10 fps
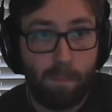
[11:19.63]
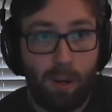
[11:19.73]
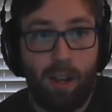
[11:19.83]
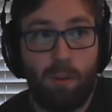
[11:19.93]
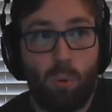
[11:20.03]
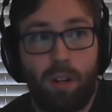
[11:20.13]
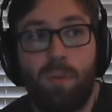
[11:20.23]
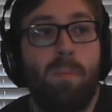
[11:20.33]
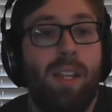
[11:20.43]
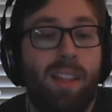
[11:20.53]
but what if
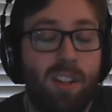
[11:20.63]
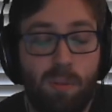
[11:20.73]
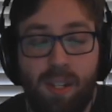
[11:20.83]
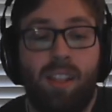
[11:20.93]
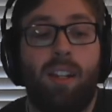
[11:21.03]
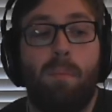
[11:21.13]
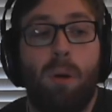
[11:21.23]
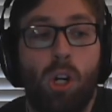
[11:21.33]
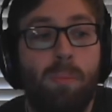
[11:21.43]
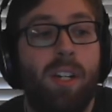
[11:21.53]
you made that speed like a
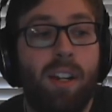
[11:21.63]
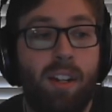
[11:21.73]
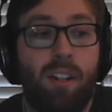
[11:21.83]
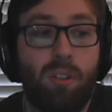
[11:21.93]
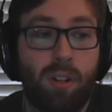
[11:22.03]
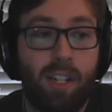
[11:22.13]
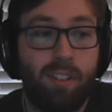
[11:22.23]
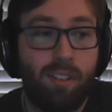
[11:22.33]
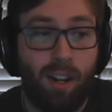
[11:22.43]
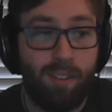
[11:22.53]
permanent
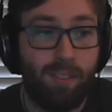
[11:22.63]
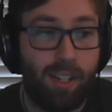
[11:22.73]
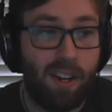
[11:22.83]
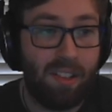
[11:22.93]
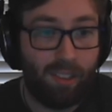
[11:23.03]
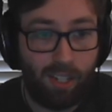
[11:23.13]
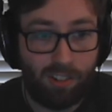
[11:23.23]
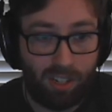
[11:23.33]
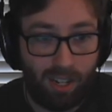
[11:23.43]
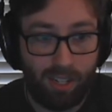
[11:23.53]
increase, kind of like how the
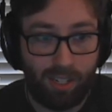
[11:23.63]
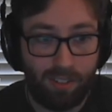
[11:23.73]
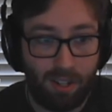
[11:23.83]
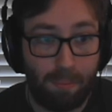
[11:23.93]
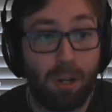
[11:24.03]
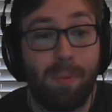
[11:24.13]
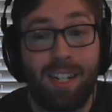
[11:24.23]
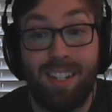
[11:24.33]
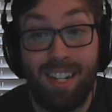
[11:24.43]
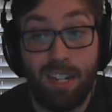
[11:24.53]
Lich King is a
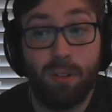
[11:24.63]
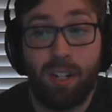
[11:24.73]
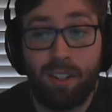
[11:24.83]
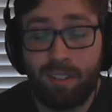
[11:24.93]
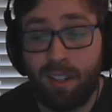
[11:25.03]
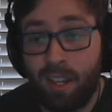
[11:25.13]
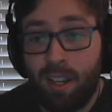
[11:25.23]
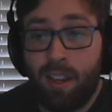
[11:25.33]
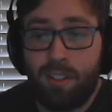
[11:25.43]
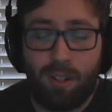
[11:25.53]
permanent decrease.
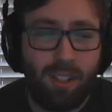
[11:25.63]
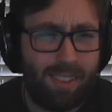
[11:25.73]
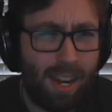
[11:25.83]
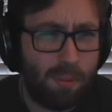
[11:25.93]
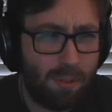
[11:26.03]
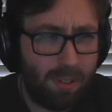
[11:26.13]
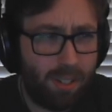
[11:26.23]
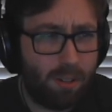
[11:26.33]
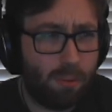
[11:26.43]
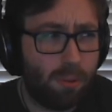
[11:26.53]
So I thought that was really
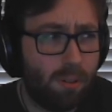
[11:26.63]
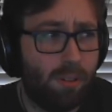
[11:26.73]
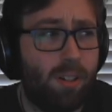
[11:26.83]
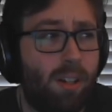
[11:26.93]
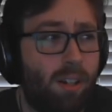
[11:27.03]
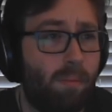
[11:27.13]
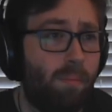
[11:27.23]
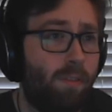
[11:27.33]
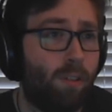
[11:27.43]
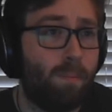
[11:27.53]
cool.
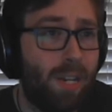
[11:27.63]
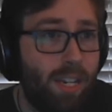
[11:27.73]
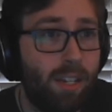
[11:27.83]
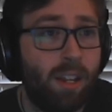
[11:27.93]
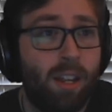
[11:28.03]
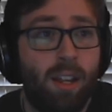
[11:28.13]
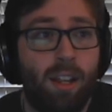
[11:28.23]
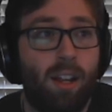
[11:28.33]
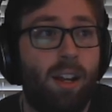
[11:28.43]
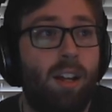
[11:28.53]
For me,
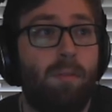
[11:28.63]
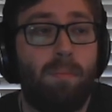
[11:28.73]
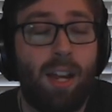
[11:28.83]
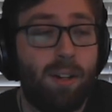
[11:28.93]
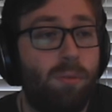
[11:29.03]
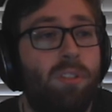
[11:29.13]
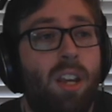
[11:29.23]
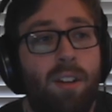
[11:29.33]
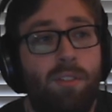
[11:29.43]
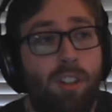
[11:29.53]
mine was
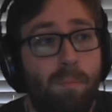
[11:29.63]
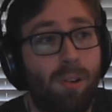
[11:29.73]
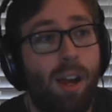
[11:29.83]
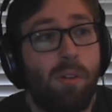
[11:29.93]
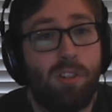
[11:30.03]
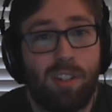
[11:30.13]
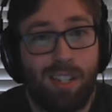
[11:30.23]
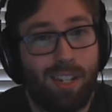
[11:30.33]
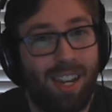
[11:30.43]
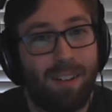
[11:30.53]
kind of simple. I was just
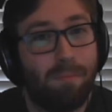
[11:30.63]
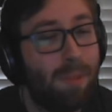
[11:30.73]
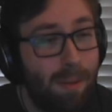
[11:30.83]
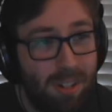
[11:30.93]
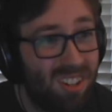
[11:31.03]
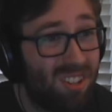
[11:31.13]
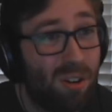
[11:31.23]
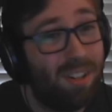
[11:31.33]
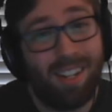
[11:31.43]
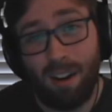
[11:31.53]
thinking maybe just
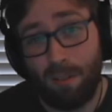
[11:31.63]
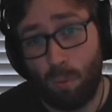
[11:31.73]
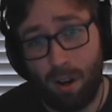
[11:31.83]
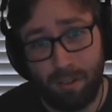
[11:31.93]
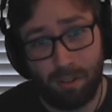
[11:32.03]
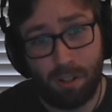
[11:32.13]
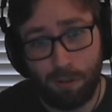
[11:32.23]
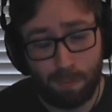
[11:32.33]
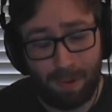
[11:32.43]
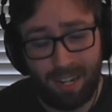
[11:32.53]
tone it down 1 or 2
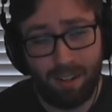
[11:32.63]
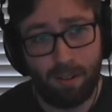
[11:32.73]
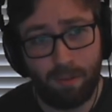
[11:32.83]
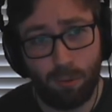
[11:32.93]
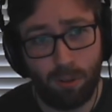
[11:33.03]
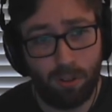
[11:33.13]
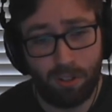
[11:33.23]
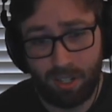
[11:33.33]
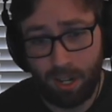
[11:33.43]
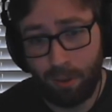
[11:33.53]
speed for her
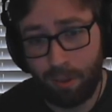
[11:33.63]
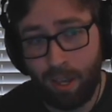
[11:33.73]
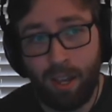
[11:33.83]
stealth,